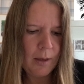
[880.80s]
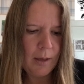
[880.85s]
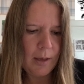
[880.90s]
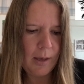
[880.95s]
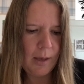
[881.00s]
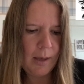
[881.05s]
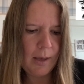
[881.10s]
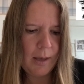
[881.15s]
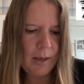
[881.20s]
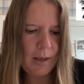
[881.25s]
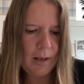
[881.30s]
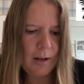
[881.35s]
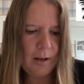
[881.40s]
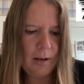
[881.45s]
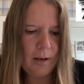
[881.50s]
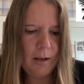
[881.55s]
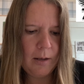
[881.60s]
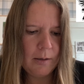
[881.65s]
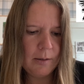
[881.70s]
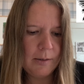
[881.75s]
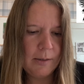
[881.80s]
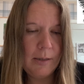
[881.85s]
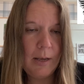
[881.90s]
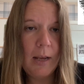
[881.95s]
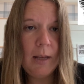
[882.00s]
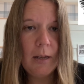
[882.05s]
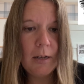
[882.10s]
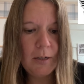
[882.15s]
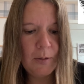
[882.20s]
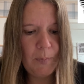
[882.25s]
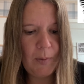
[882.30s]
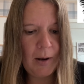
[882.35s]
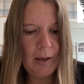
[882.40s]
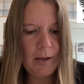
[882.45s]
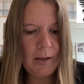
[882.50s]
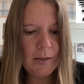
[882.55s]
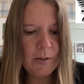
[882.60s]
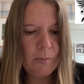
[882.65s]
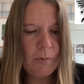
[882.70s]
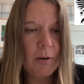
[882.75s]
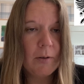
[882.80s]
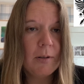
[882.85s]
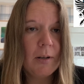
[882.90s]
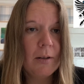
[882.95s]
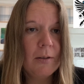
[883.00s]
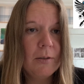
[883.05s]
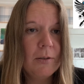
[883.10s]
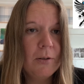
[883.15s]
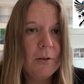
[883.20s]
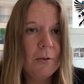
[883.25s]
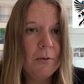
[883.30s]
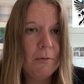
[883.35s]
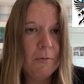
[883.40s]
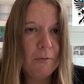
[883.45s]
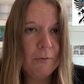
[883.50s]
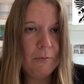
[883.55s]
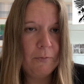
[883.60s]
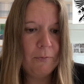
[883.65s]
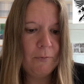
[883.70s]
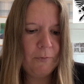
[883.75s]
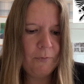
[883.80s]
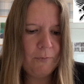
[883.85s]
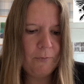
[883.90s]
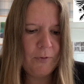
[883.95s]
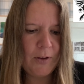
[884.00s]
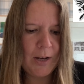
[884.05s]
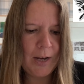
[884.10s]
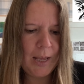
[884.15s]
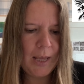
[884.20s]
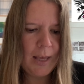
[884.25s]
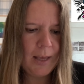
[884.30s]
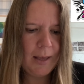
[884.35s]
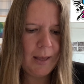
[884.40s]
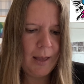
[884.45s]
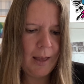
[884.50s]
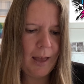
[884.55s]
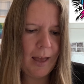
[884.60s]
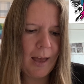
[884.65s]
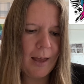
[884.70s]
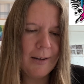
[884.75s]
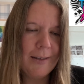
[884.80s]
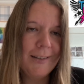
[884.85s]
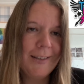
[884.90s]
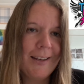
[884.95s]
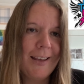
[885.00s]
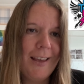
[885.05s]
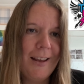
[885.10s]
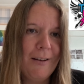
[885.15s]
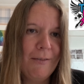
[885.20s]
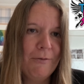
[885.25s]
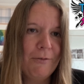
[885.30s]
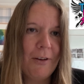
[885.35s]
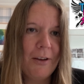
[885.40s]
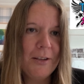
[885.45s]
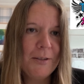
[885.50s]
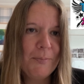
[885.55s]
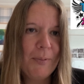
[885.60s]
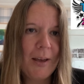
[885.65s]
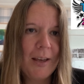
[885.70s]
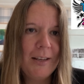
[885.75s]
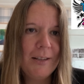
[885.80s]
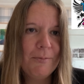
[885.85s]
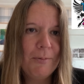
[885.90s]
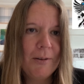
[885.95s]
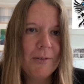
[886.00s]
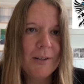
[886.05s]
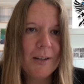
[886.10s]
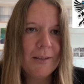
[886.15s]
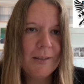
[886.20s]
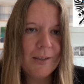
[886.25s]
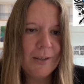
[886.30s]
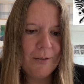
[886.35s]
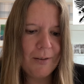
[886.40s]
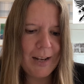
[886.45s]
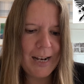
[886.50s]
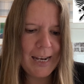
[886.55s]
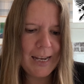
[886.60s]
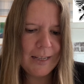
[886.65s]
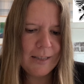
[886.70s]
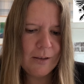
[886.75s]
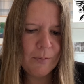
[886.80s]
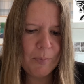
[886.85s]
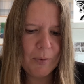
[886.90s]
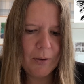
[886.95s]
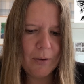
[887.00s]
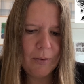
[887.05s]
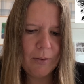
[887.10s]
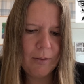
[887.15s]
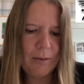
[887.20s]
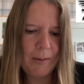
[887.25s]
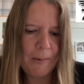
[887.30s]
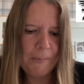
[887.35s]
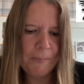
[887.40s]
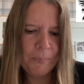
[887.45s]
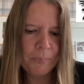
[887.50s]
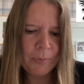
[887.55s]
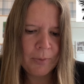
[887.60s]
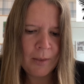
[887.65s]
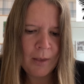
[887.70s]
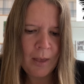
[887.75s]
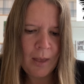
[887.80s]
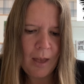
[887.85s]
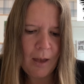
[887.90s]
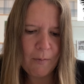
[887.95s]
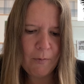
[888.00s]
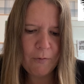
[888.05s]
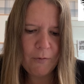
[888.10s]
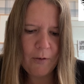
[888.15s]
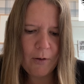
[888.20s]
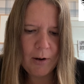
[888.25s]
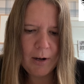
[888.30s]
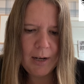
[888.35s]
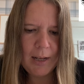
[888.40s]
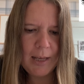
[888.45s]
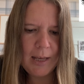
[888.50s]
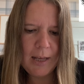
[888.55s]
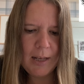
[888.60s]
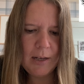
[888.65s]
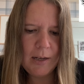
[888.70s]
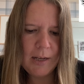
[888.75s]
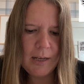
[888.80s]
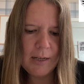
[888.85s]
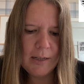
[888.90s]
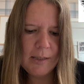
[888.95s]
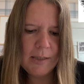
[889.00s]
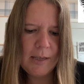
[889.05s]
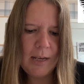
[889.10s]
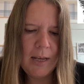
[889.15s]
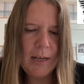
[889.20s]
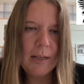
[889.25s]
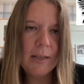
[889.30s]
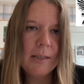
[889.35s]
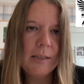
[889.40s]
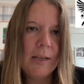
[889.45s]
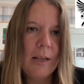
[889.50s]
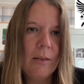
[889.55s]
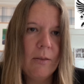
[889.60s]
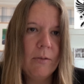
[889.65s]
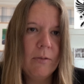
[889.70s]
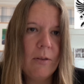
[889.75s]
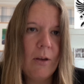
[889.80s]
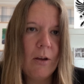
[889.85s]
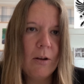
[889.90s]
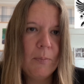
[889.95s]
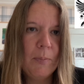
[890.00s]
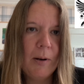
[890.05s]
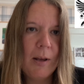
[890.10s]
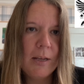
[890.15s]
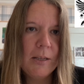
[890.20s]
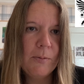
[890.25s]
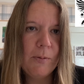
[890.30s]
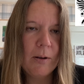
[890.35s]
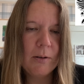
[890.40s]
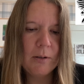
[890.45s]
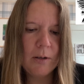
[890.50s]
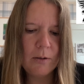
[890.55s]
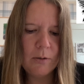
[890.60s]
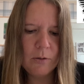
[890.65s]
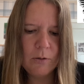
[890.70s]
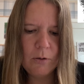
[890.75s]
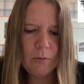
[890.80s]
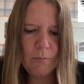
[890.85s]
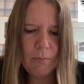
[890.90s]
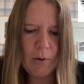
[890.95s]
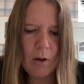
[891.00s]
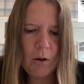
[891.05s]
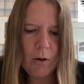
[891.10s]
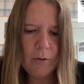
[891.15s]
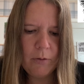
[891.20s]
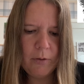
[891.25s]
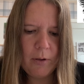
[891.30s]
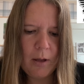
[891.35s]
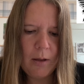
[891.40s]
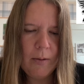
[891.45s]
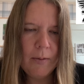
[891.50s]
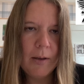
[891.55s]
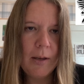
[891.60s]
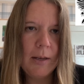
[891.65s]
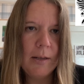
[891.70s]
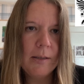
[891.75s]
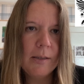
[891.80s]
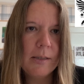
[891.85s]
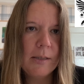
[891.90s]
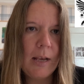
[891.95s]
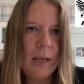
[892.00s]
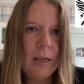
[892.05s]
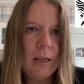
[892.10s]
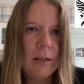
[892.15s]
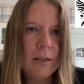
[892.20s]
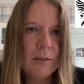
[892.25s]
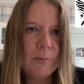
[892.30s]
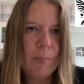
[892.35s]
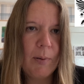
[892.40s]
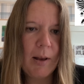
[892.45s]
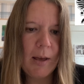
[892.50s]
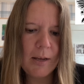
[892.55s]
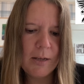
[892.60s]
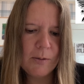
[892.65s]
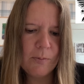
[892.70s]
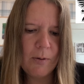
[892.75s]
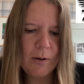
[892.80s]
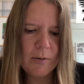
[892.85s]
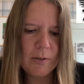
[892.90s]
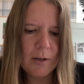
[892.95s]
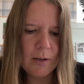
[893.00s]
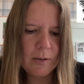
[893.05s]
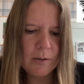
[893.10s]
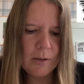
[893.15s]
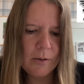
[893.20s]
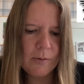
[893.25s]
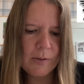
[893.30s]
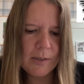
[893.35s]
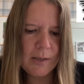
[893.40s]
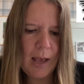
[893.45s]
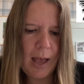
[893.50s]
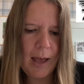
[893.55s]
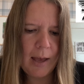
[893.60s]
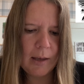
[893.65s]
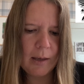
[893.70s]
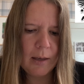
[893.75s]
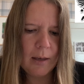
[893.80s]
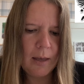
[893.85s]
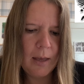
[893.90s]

In 2nd place, well done to Vinny. And in 1st place, well done to Elizabeth. And finally in Year 6, in 3rd place, well done to Martha. In 2nd place, well done to Zach.